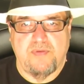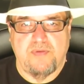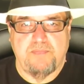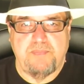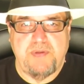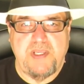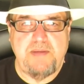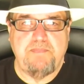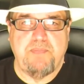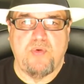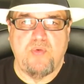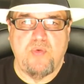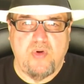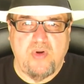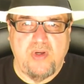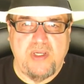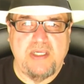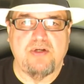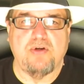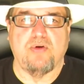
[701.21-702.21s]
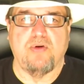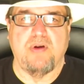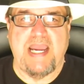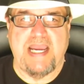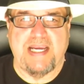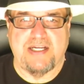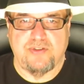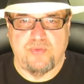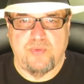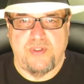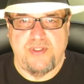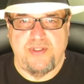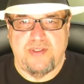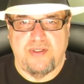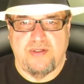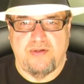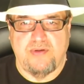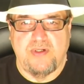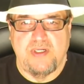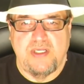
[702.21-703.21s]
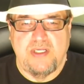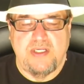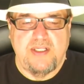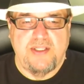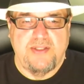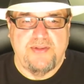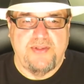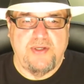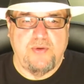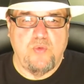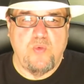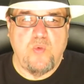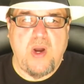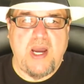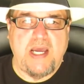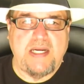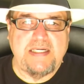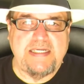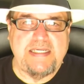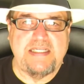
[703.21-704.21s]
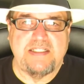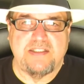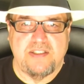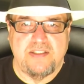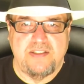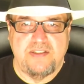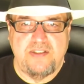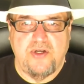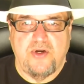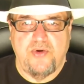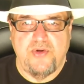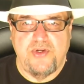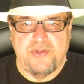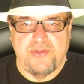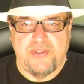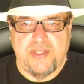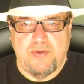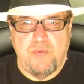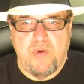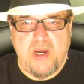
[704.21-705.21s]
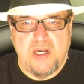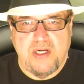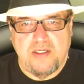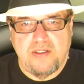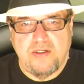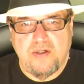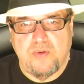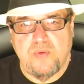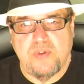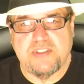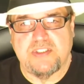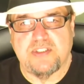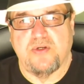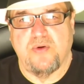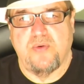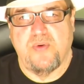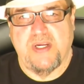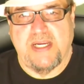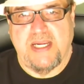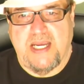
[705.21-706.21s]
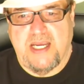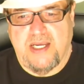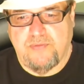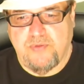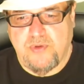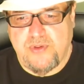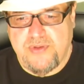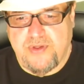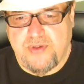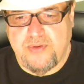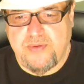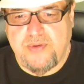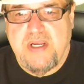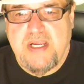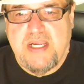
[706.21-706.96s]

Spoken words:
People will interact with you. They want to get to know you. They want to know what's going on with you.